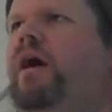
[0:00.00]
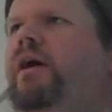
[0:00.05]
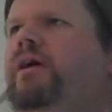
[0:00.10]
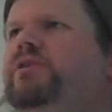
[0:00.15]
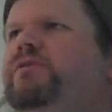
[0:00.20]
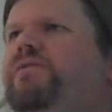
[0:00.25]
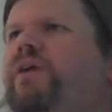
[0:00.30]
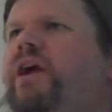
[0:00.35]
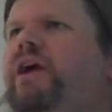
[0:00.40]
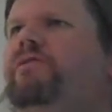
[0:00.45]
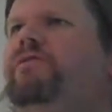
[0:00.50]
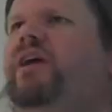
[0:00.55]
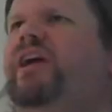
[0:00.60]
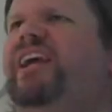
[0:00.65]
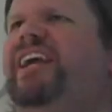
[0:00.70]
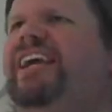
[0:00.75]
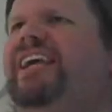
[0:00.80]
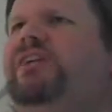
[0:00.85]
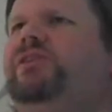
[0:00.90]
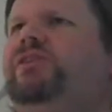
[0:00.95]
It's very, very
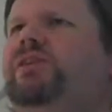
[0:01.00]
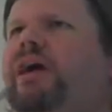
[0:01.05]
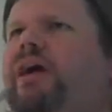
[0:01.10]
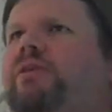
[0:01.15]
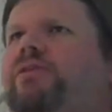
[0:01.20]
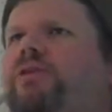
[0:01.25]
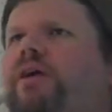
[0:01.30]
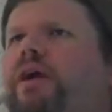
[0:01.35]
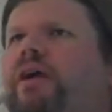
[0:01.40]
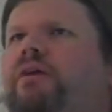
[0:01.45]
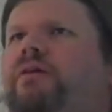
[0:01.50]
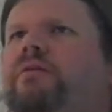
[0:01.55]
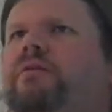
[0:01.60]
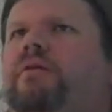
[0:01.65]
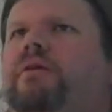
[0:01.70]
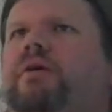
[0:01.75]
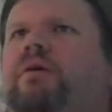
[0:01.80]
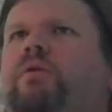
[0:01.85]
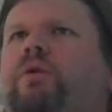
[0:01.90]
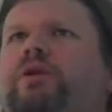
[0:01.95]
easy, I think,
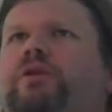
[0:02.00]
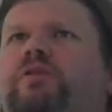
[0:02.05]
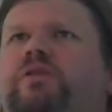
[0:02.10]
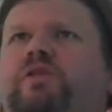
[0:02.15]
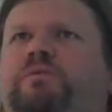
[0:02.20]
when you're